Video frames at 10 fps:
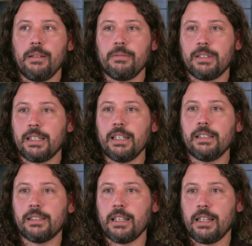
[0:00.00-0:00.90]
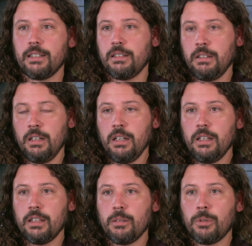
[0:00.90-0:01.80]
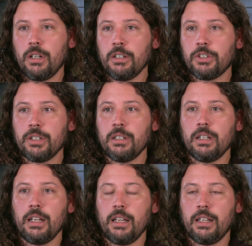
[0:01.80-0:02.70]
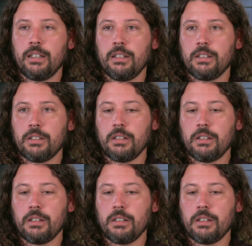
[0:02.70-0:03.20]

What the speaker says: sees that their production and